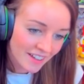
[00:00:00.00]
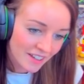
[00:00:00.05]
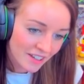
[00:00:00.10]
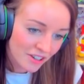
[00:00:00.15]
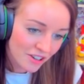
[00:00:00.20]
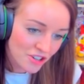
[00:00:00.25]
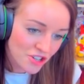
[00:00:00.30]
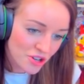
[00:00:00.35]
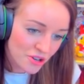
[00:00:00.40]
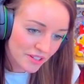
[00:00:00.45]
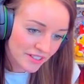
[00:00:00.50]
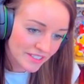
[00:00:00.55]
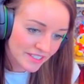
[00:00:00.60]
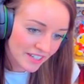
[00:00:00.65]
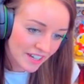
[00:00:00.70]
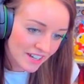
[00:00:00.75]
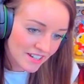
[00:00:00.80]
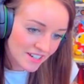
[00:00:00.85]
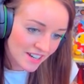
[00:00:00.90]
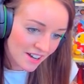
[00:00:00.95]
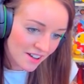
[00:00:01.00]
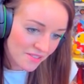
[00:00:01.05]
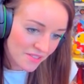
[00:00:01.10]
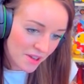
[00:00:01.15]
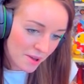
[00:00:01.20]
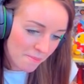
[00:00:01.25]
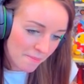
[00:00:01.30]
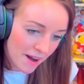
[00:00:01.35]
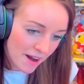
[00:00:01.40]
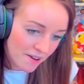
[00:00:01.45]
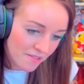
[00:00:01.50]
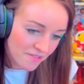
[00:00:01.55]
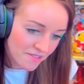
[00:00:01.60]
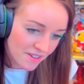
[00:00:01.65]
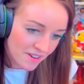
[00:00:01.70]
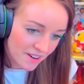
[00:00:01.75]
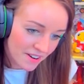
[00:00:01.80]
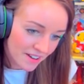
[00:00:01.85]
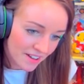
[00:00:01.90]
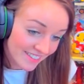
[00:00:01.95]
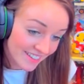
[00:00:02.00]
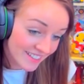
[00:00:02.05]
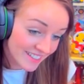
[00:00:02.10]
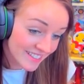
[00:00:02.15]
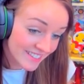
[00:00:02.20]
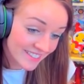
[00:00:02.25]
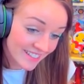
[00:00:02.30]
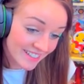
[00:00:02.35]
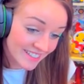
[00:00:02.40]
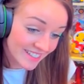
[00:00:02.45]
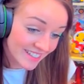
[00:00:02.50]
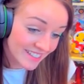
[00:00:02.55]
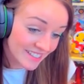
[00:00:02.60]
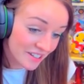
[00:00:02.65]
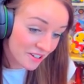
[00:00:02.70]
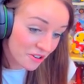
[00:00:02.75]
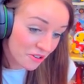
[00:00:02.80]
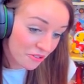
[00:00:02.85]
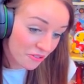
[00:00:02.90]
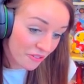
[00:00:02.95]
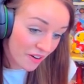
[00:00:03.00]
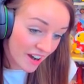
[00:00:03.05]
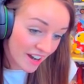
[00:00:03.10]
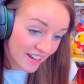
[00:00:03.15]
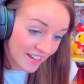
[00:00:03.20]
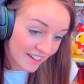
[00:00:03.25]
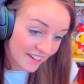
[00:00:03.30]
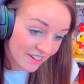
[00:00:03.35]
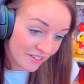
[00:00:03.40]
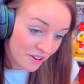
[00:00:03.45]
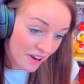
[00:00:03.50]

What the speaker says: Because you can turn down the amount. This is a great,